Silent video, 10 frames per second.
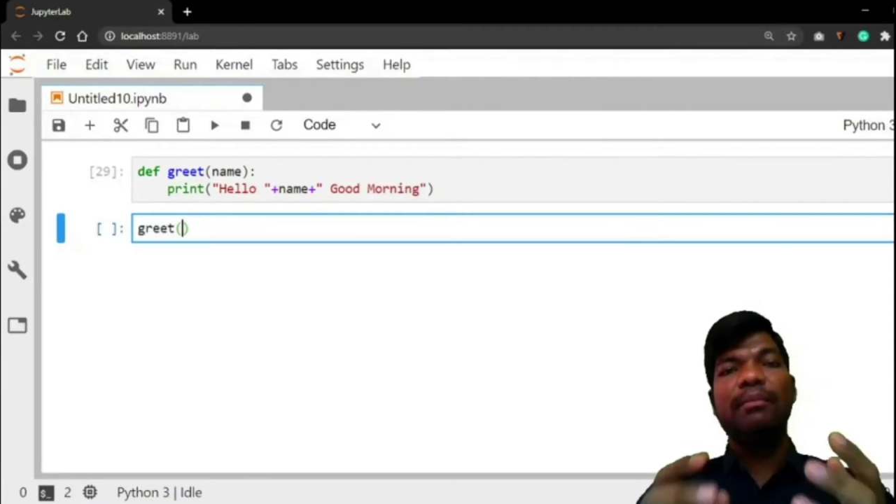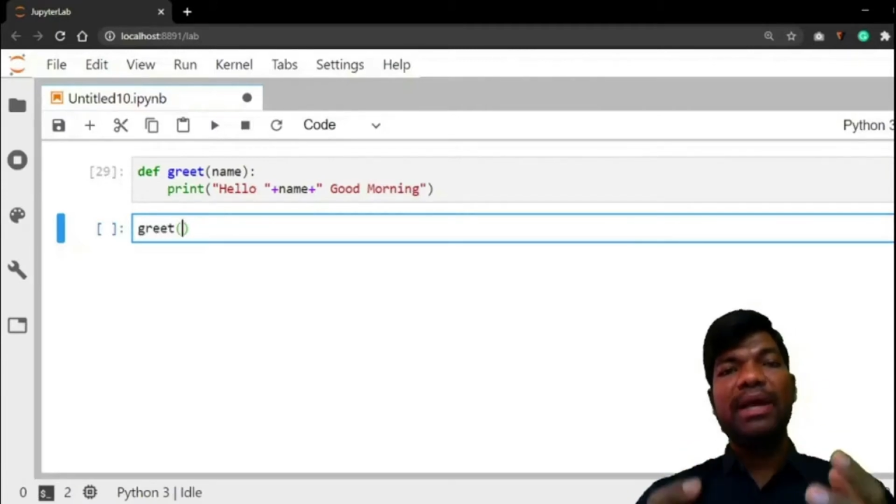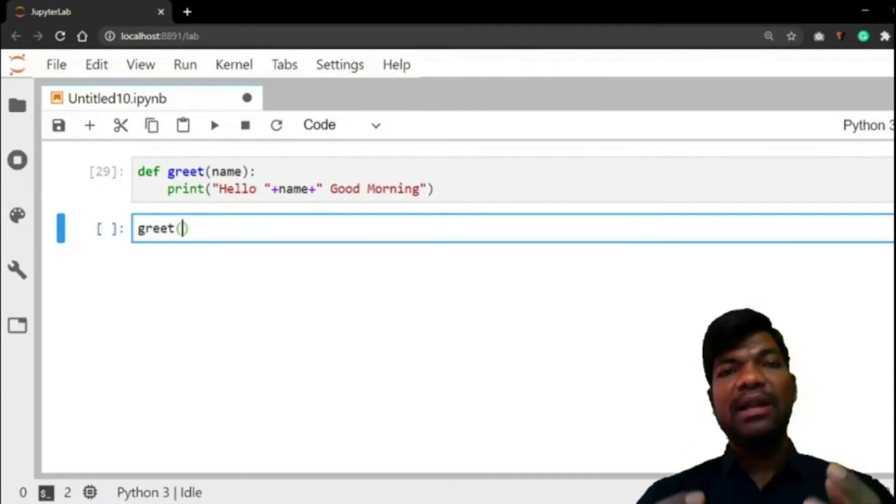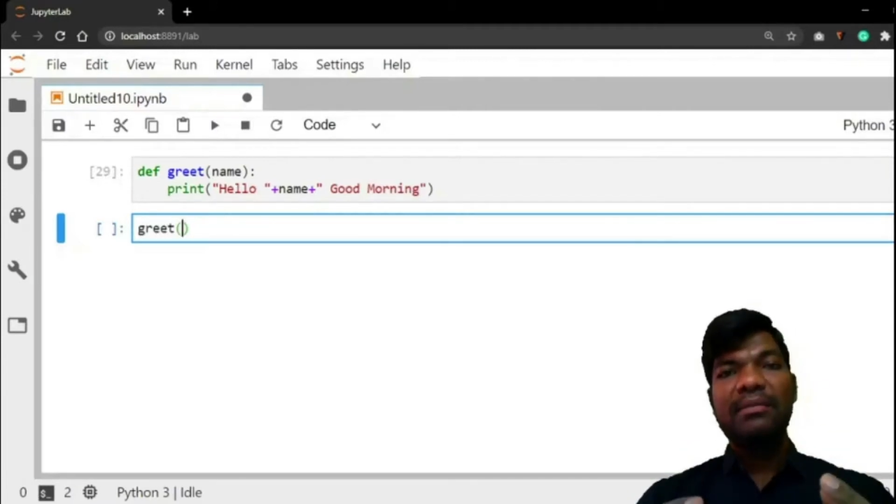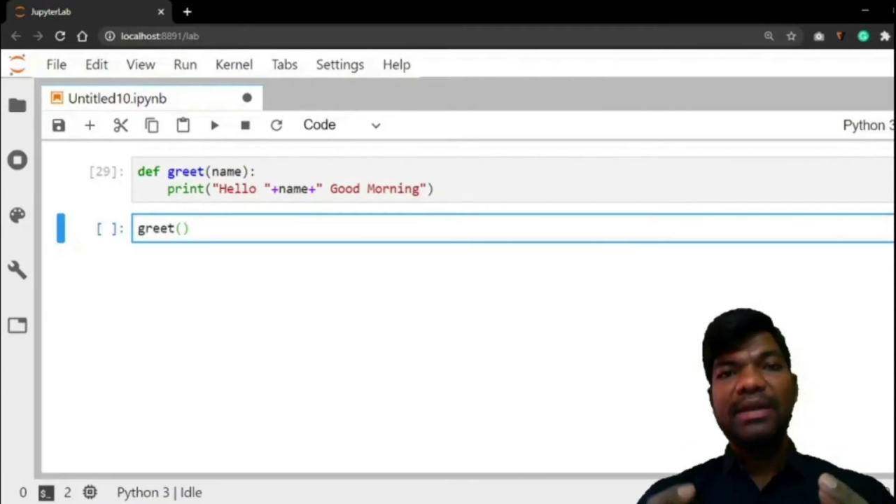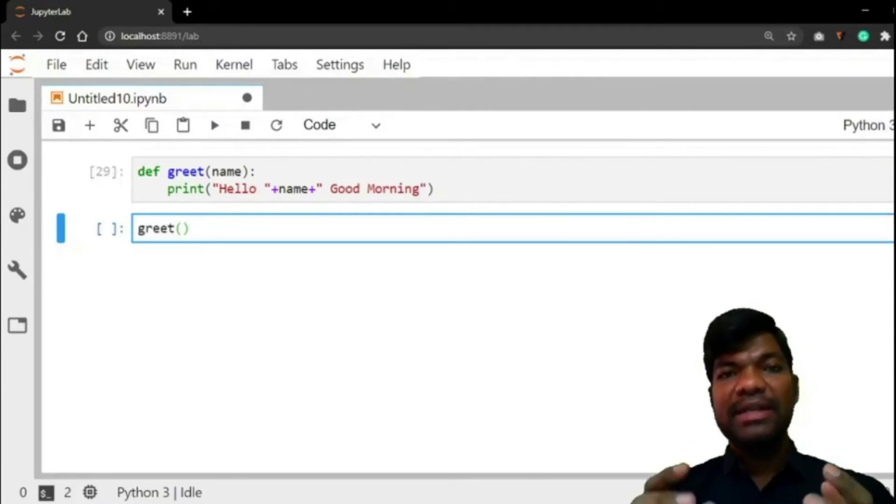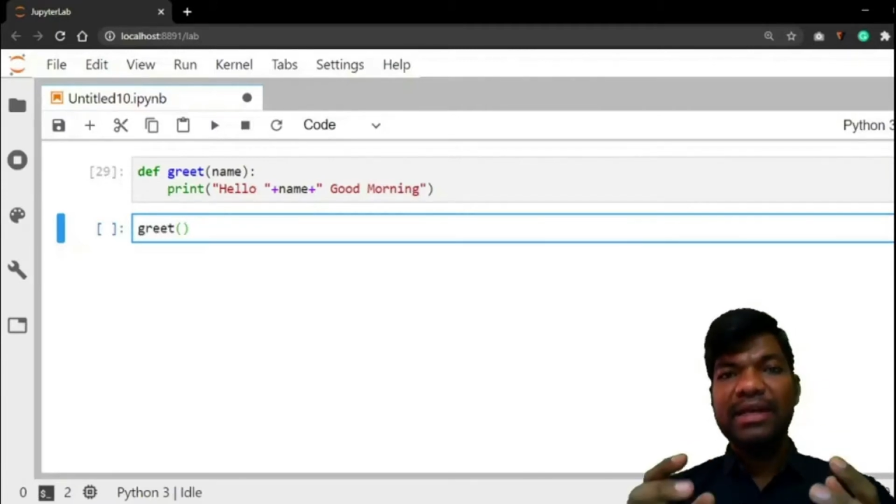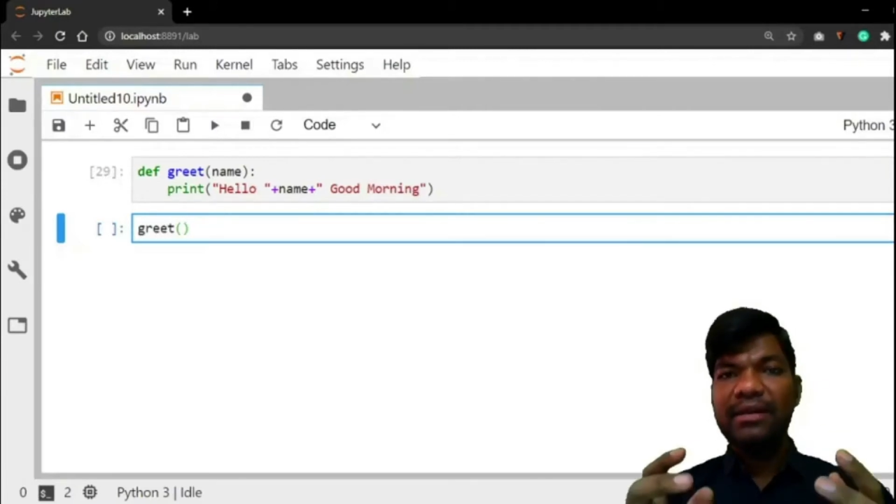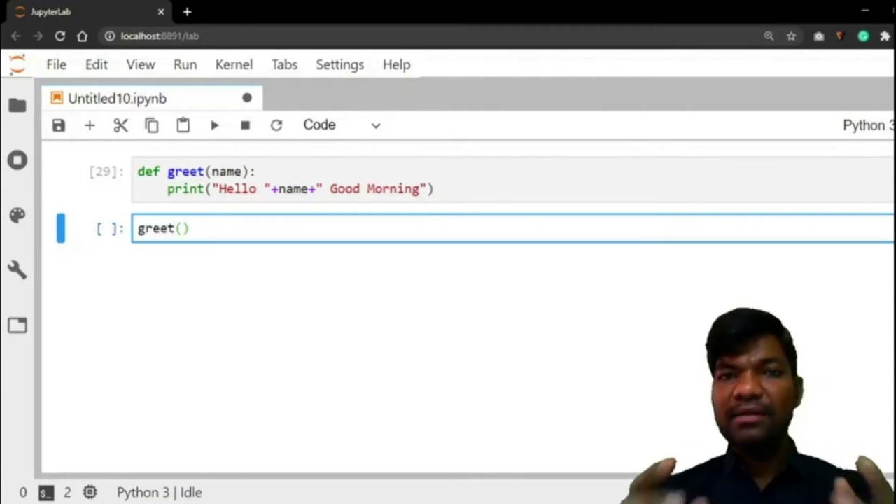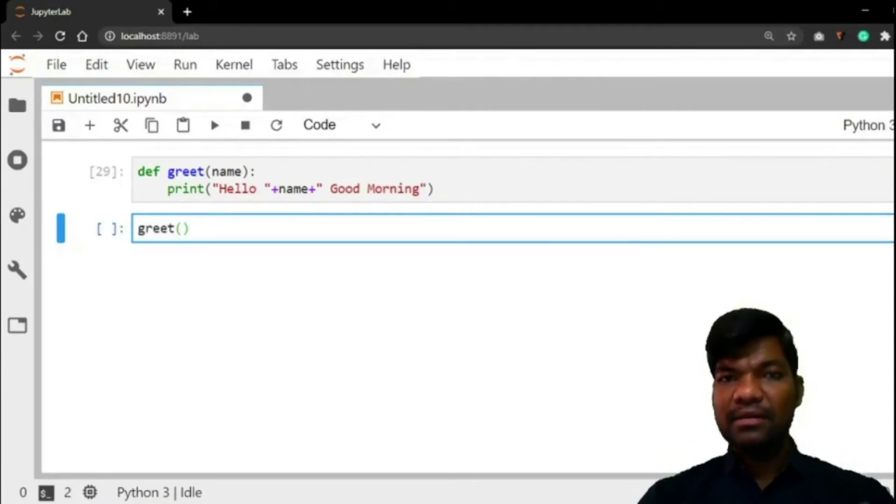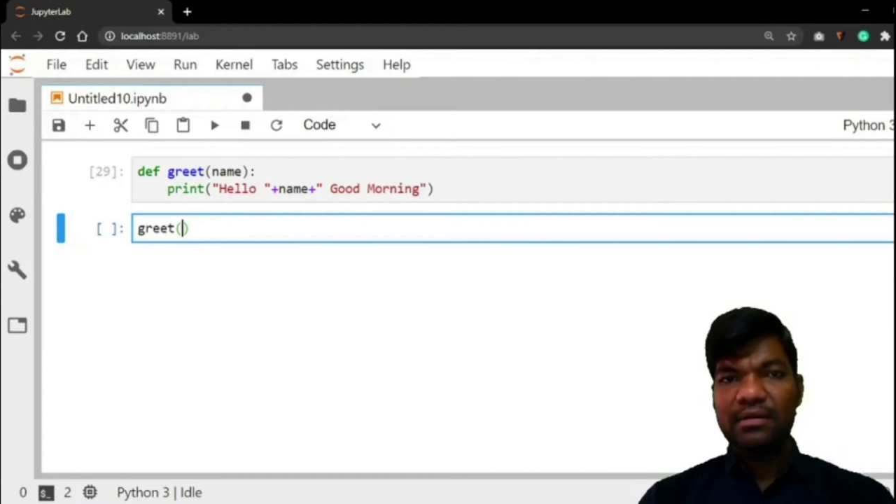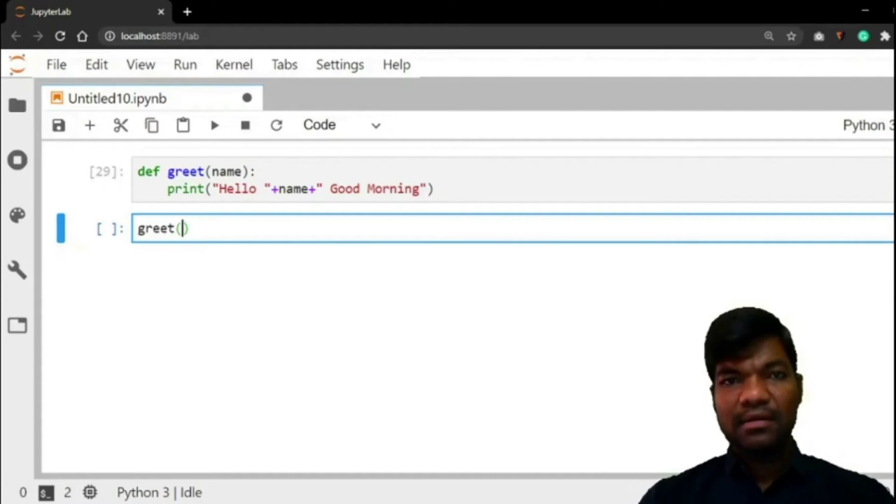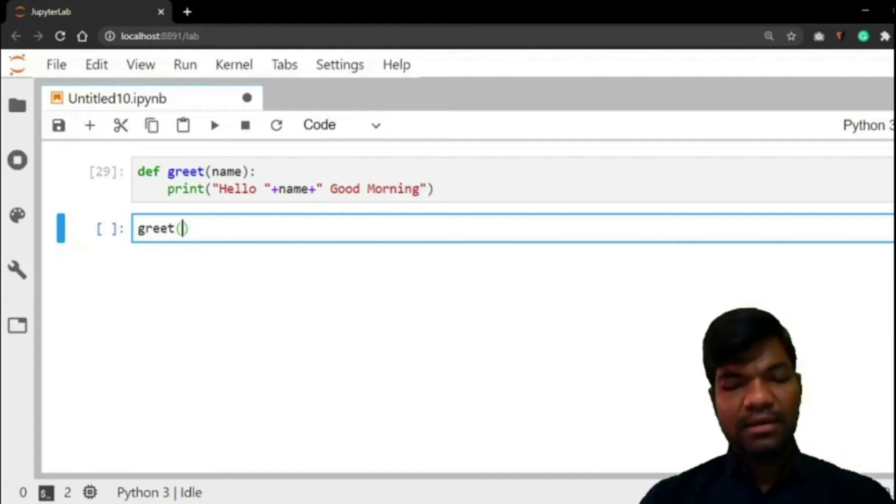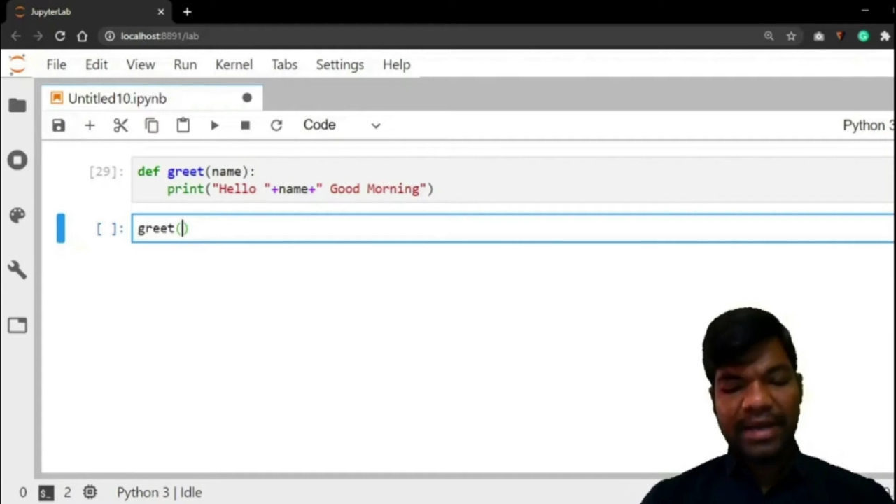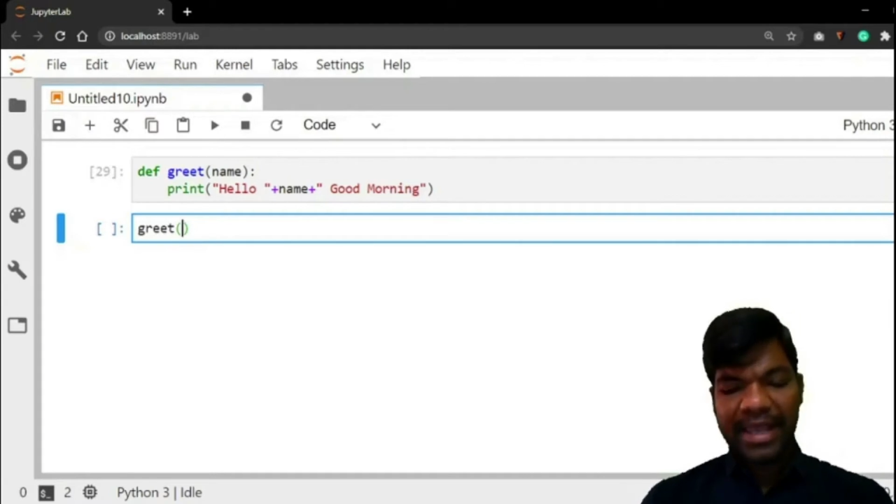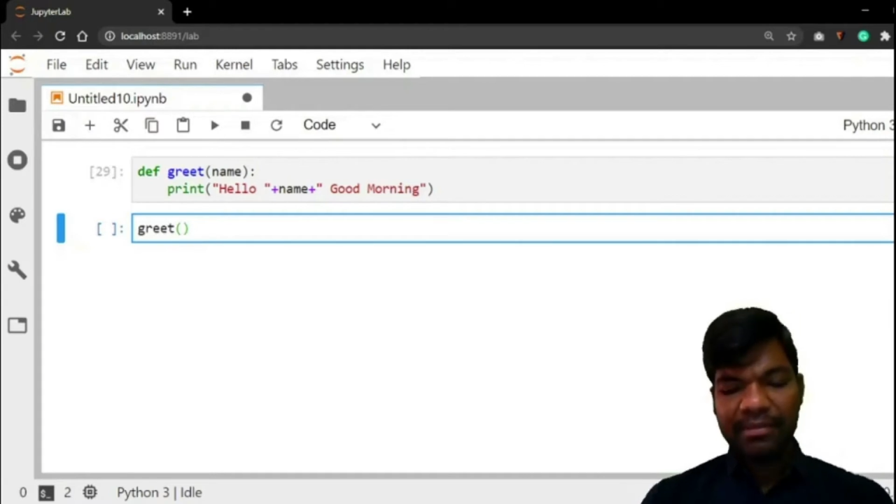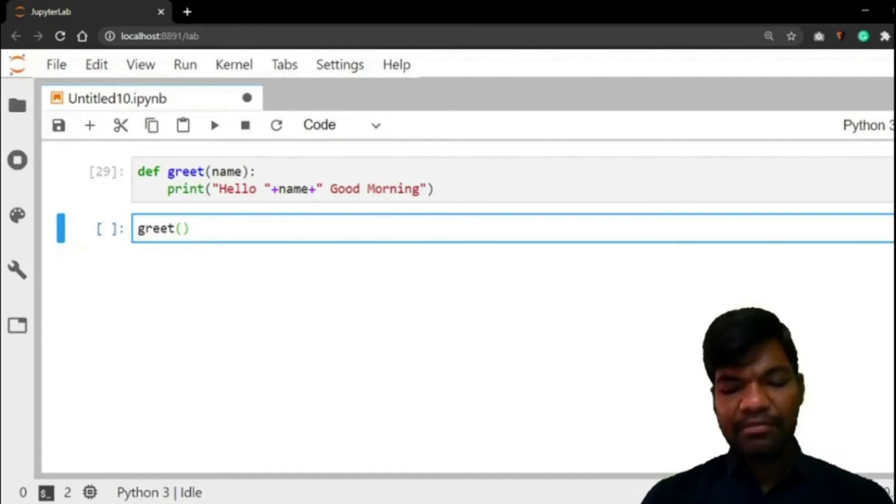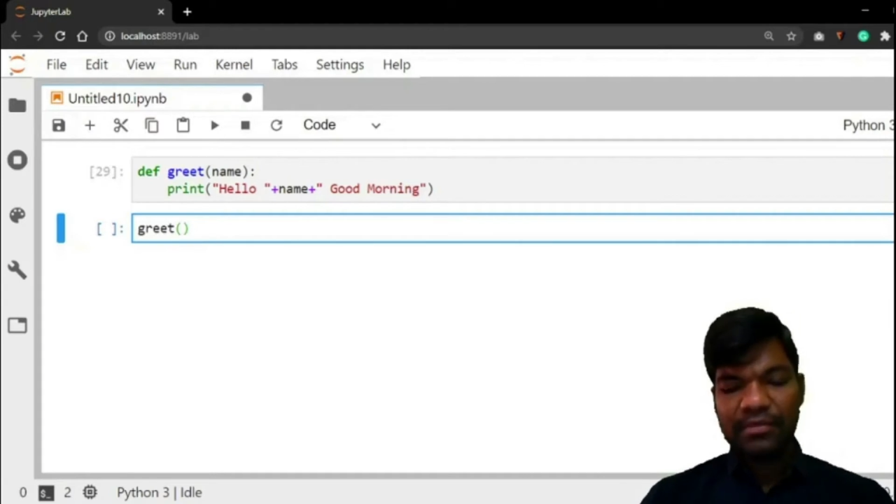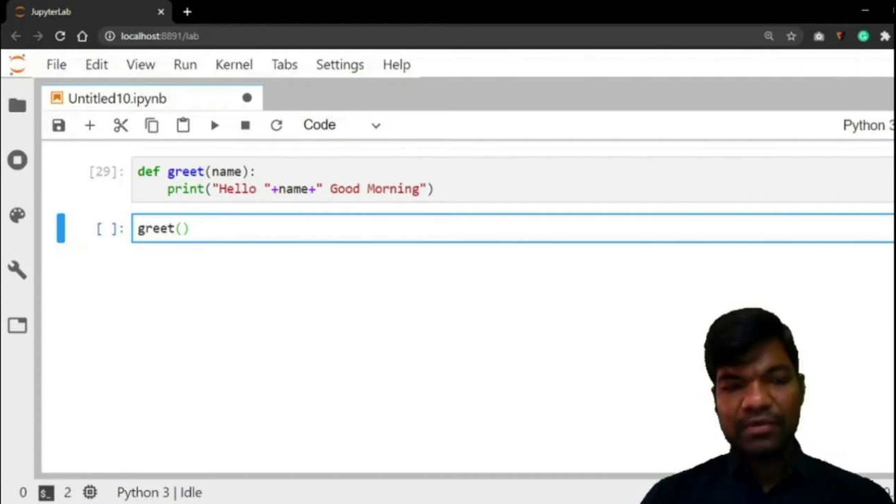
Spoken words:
parameter name.